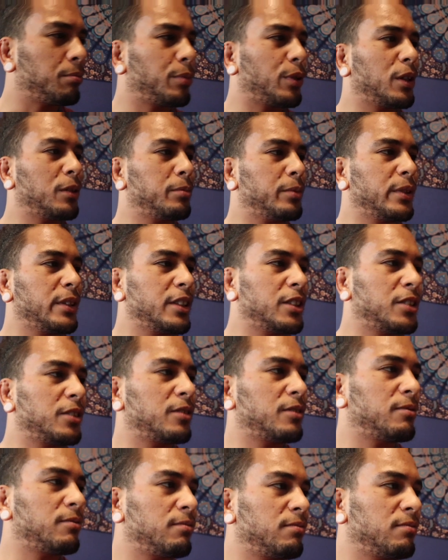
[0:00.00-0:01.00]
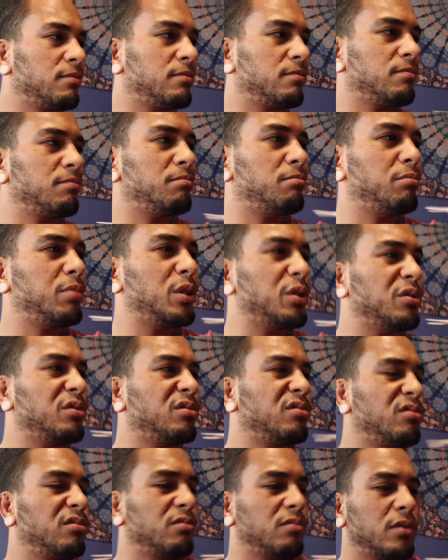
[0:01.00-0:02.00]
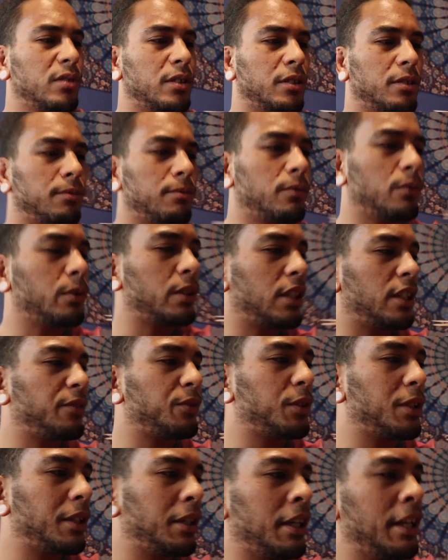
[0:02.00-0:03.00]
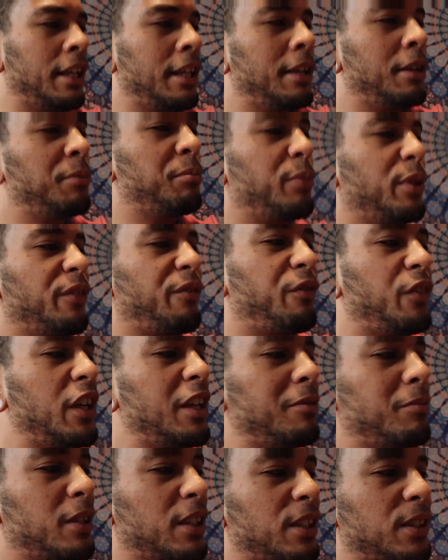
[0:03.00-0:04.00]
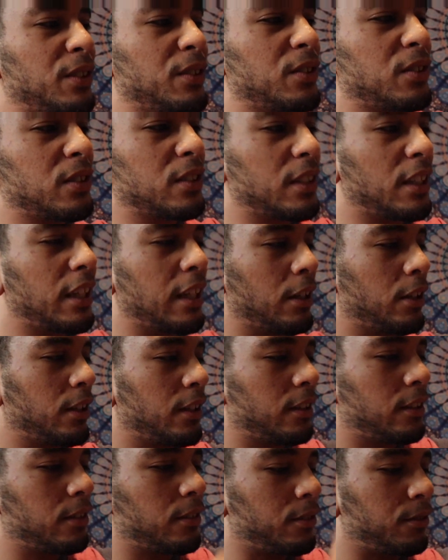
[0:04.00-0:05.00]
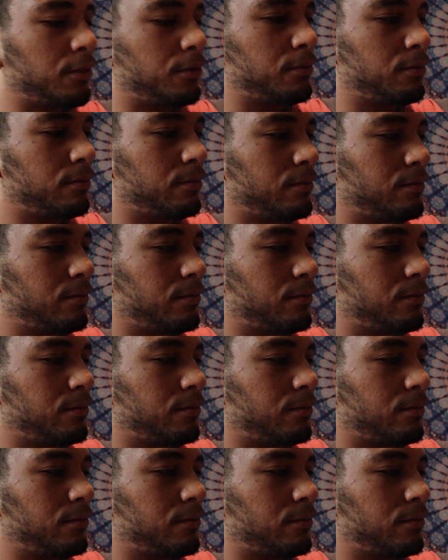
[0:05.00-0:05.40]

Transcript: a purplish blue or whatever. But females, oh.